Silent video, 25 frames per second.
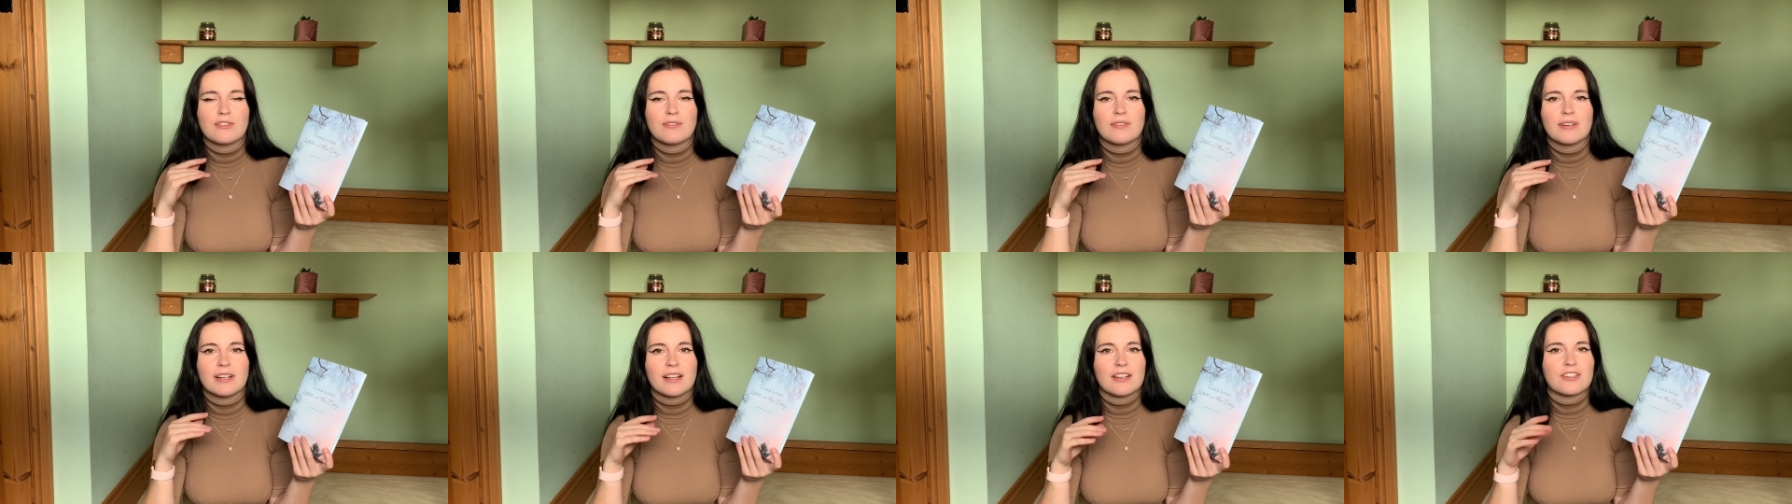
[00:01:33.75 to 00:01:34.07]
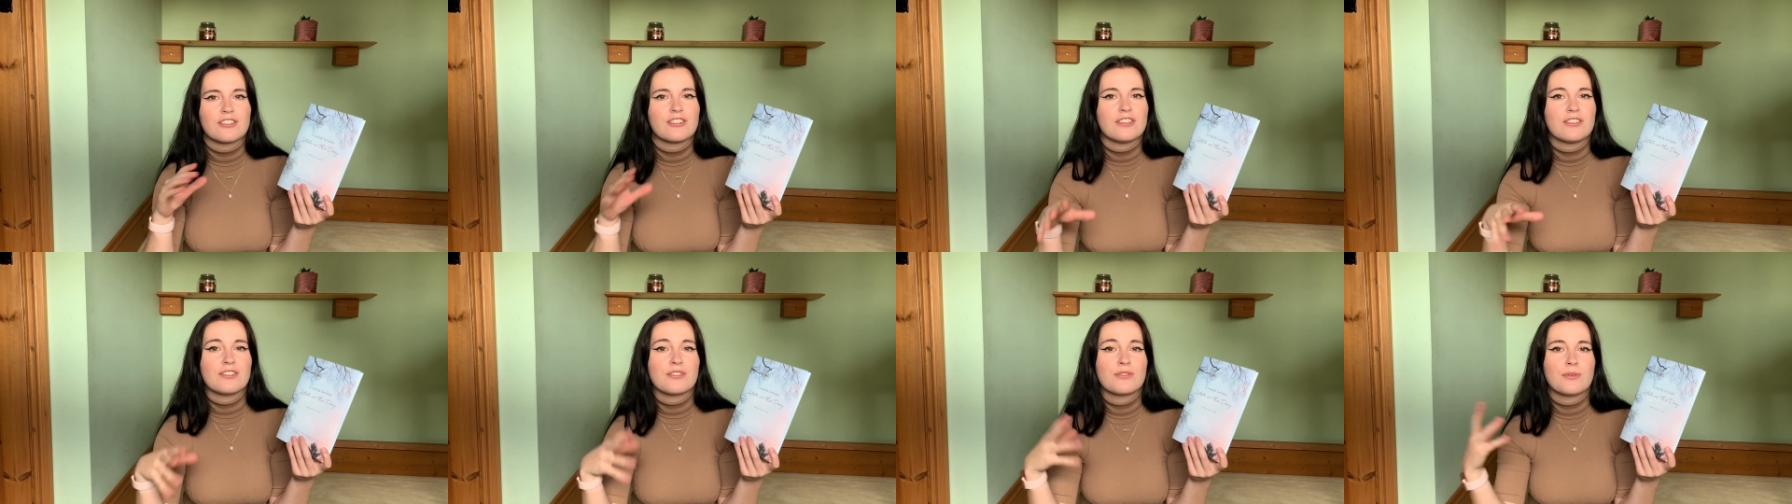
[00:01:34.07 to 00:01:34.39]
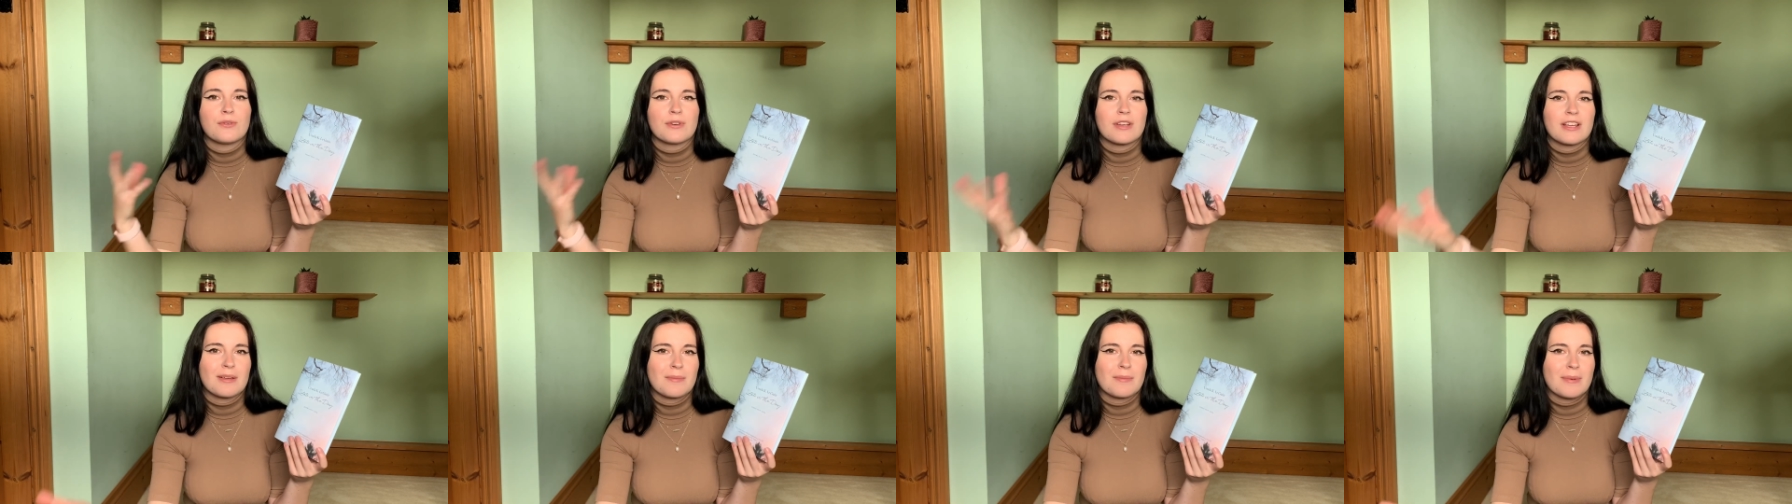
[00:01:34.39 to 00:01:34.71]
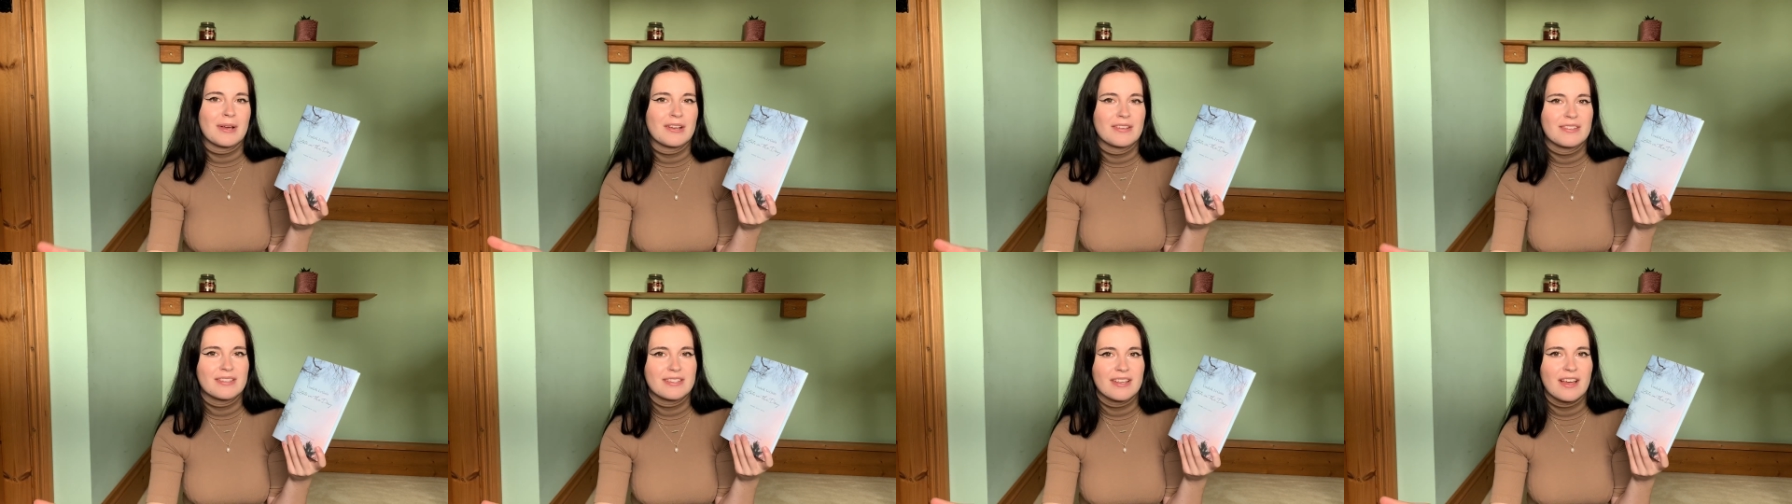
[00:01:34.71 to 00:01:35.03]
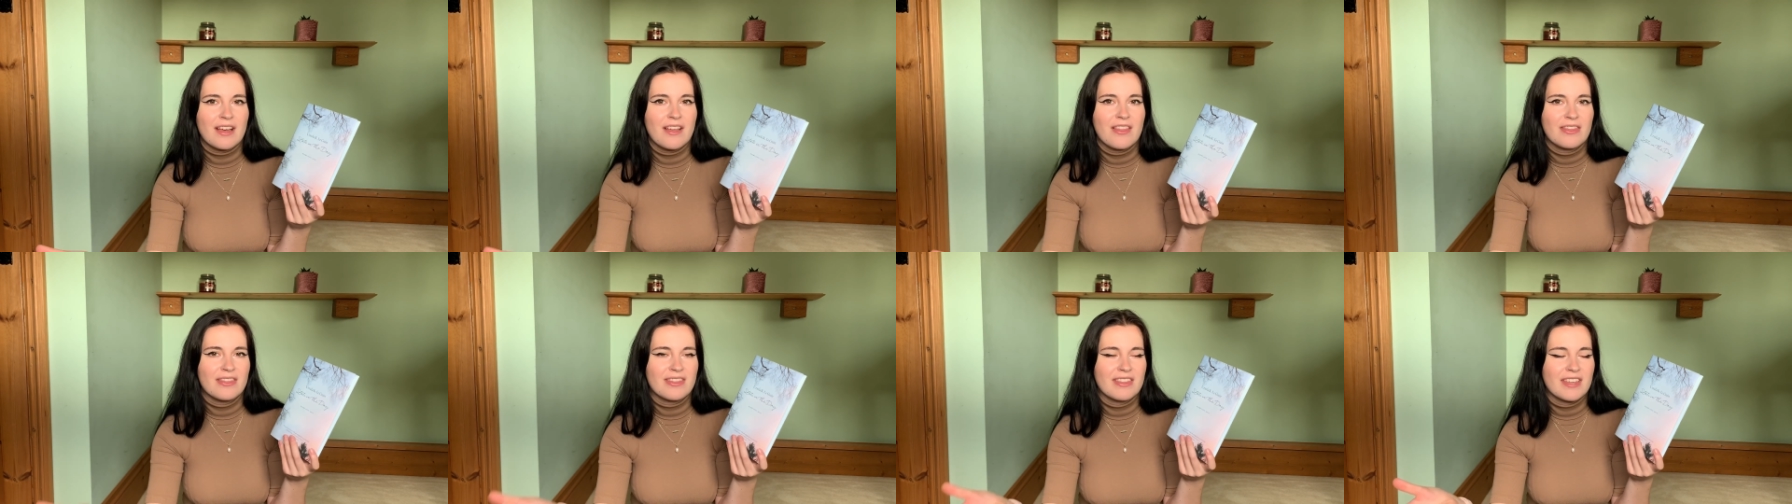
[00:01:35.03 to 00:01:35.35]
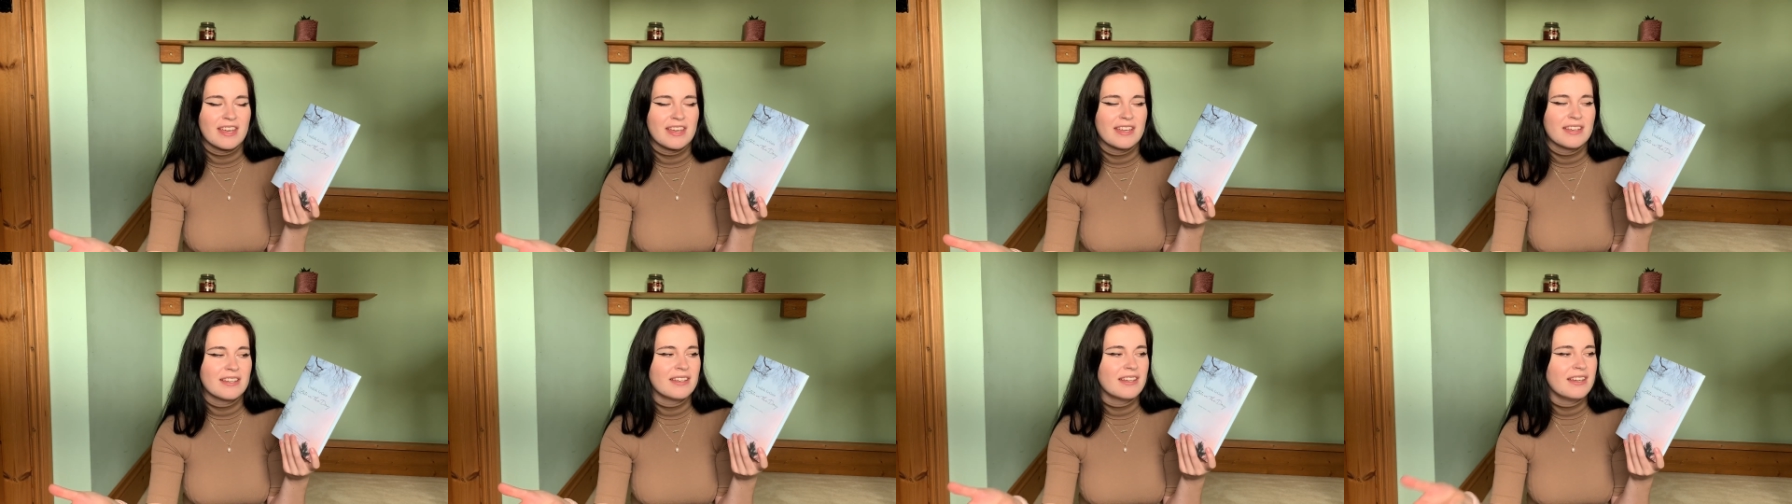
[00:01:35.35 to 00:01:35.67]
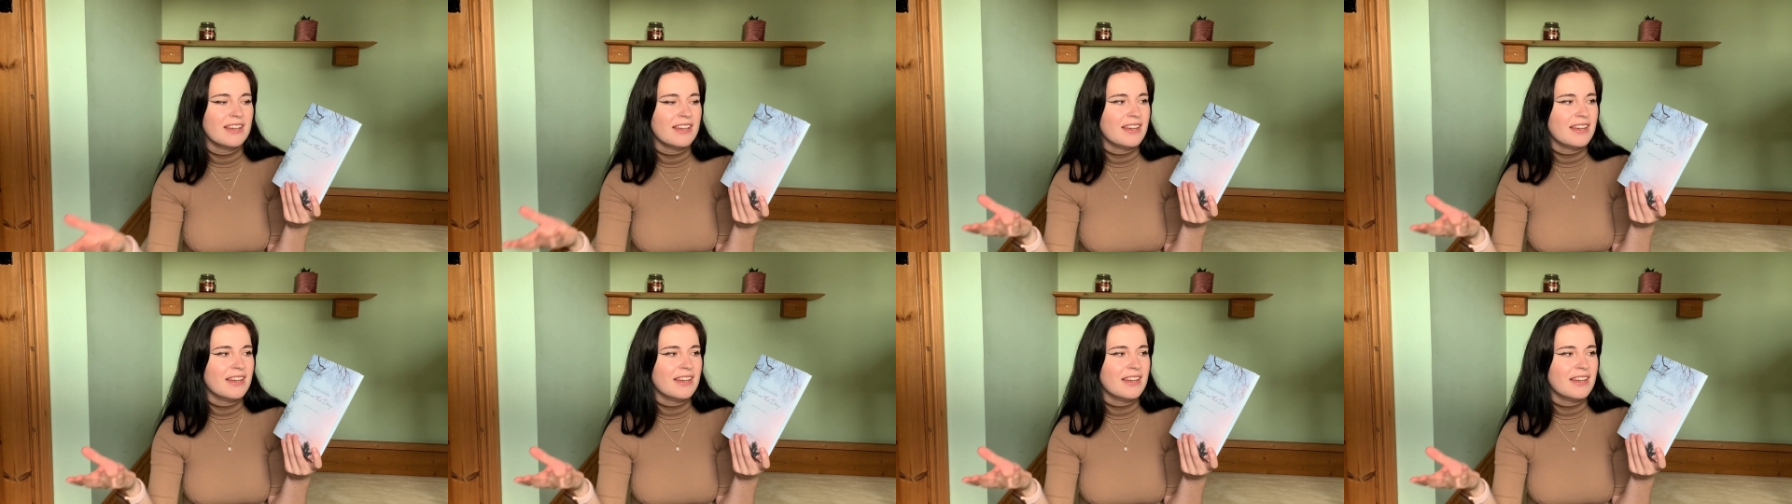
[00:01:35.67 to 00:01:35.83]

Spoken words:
realise she's talking about a certain thing,